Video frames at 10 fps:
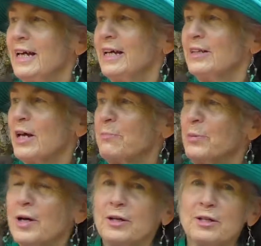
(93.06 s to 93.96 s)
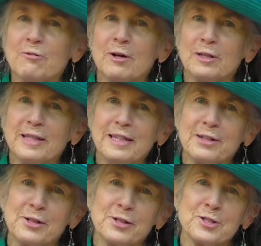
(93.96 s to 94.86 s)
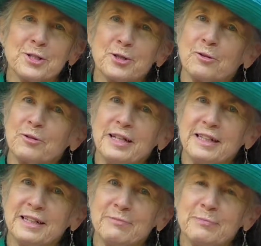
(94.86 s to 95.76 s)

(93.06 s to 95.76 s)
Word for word: And I brought you all here to the creek